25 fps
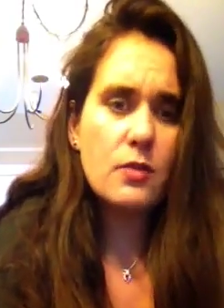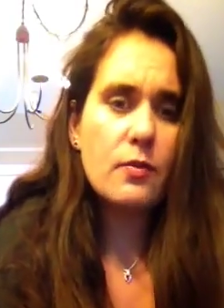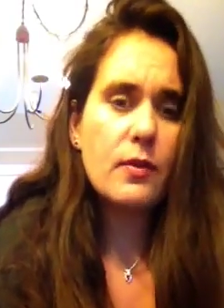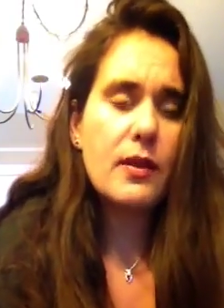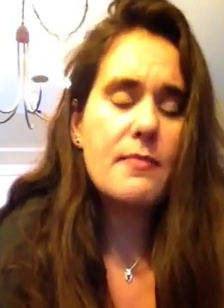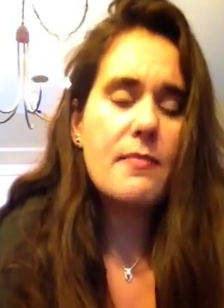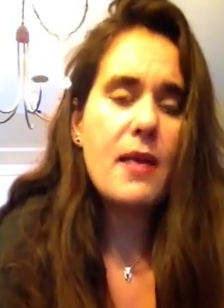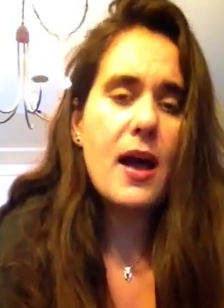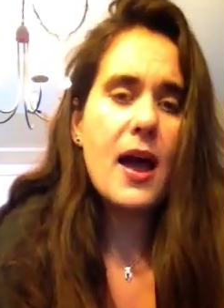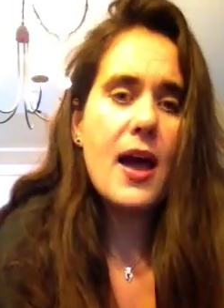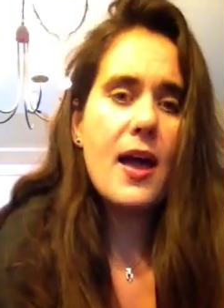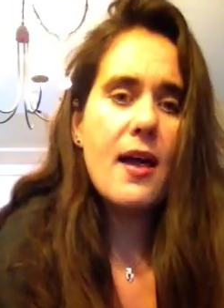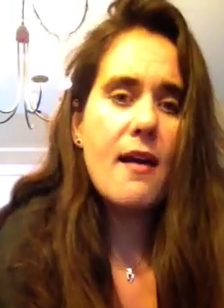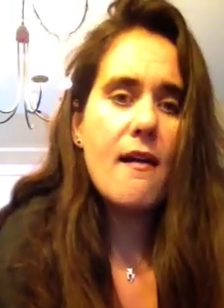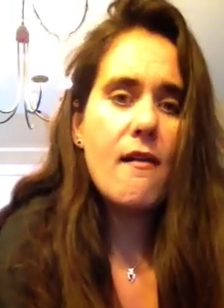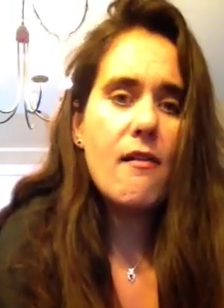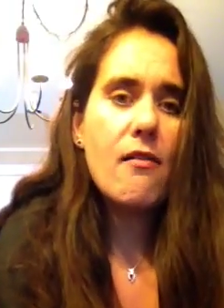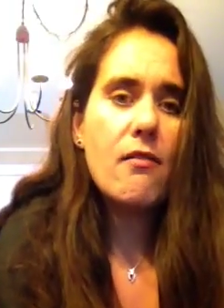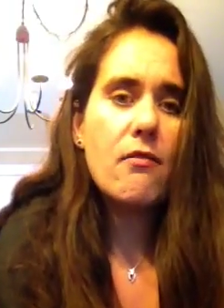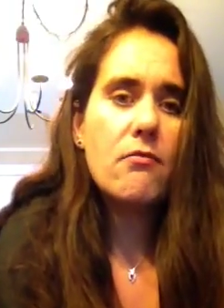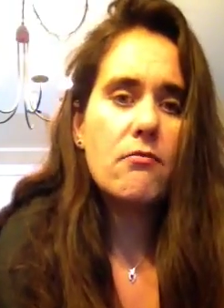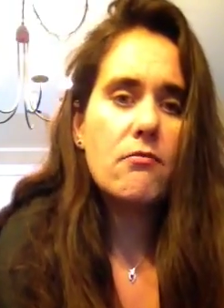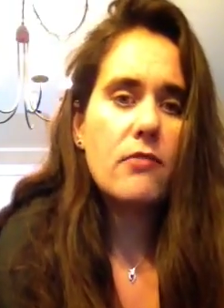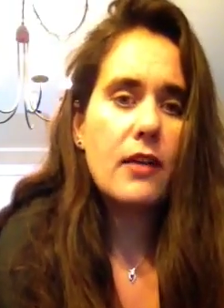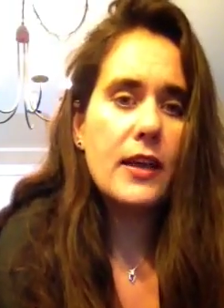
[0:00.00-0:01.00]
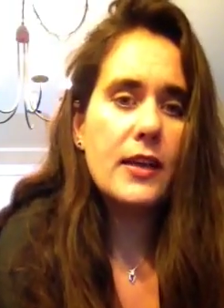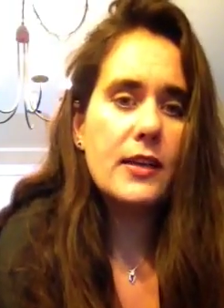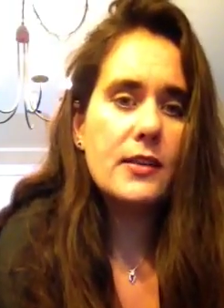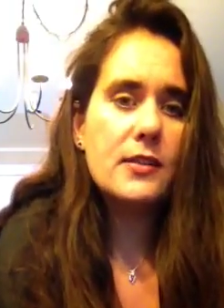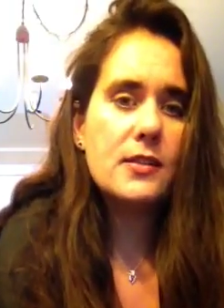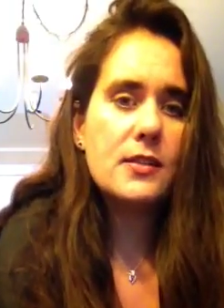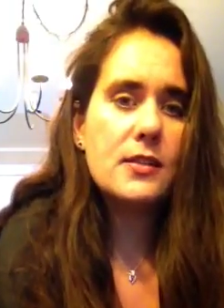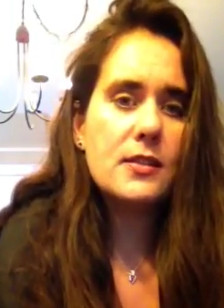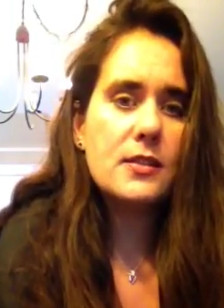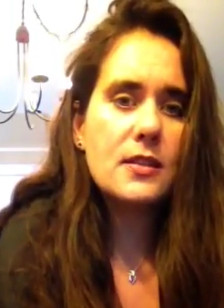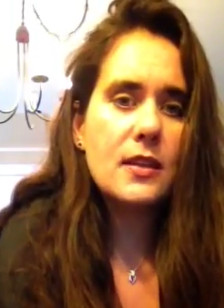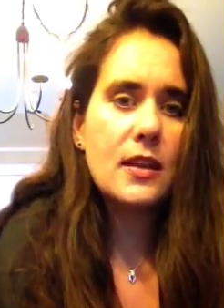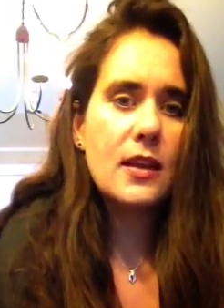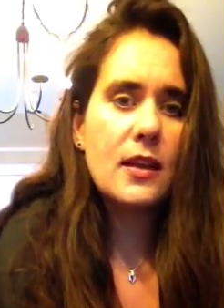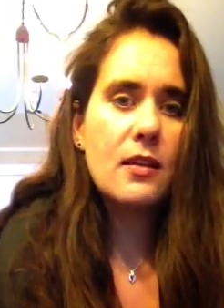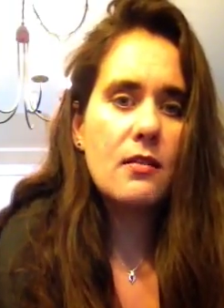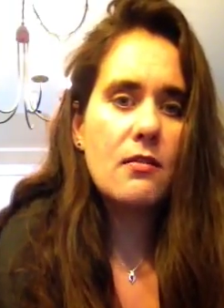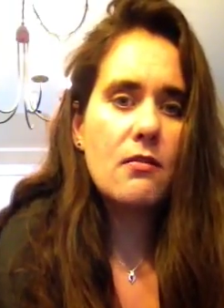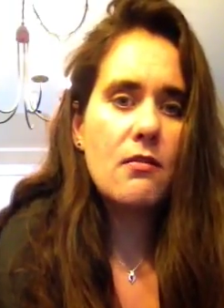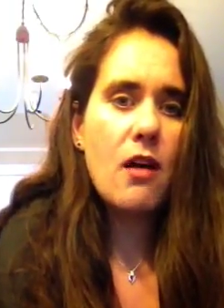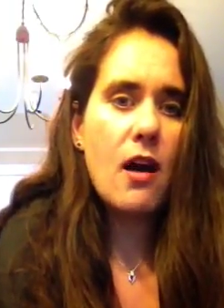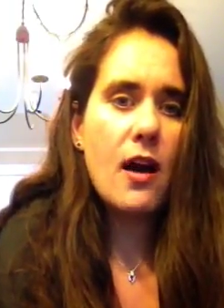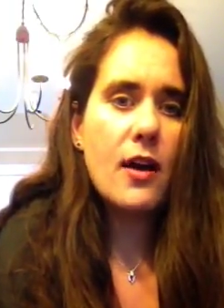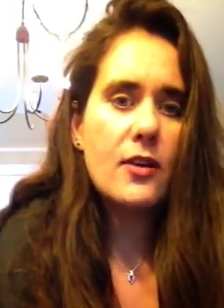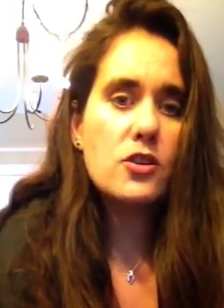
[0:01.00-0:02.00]
a 3-mile race
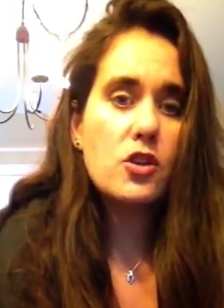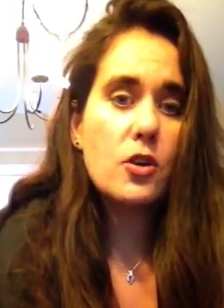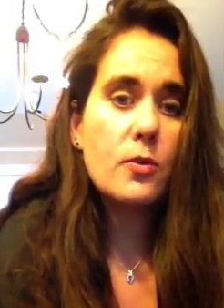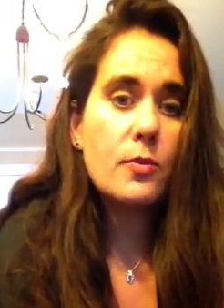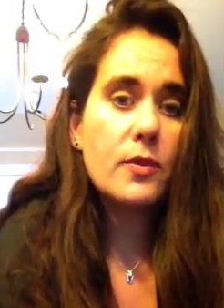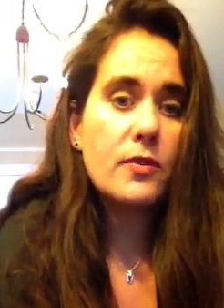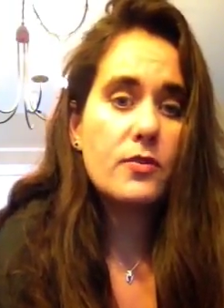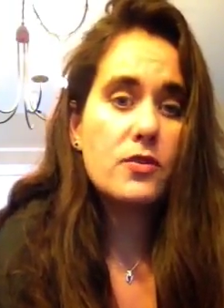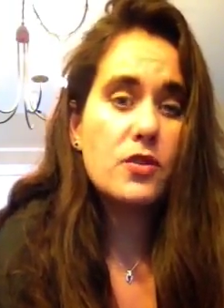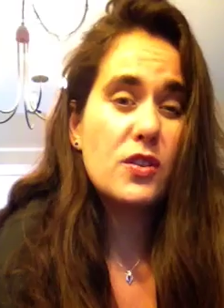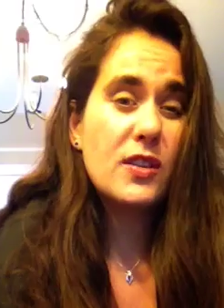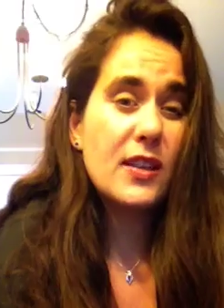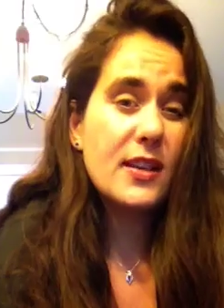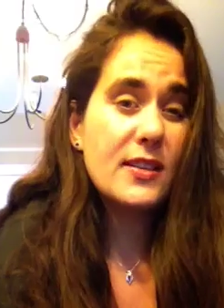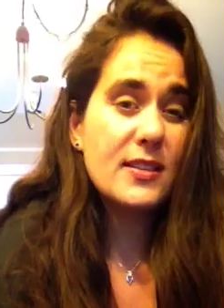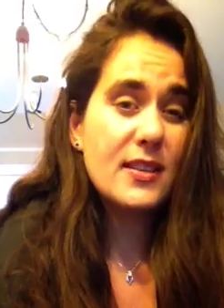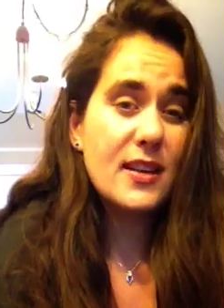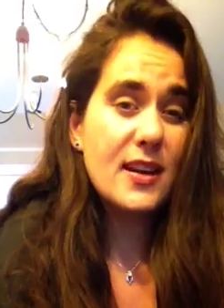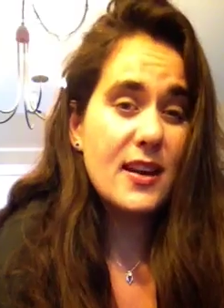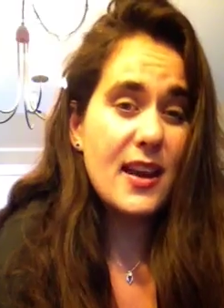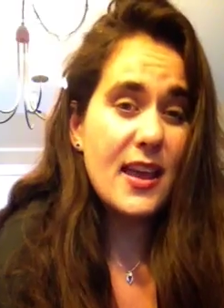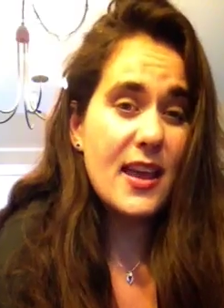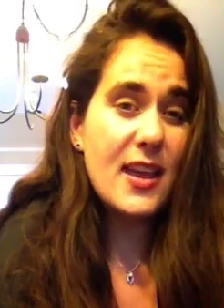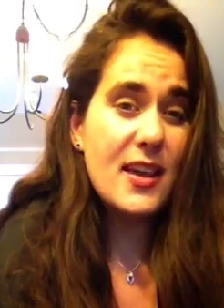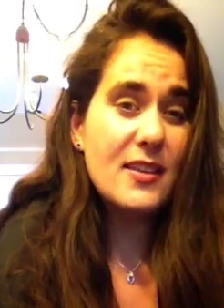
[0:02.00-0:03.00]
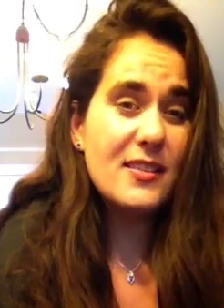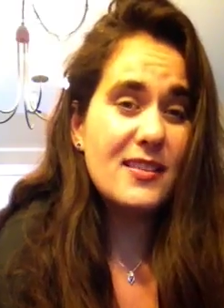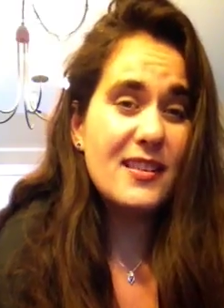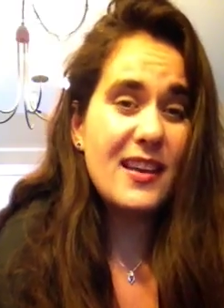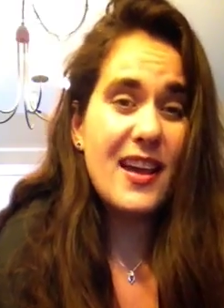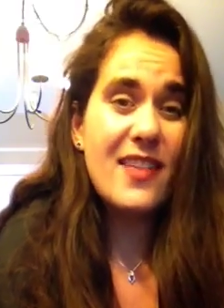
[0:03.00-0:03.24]
in October of 2008.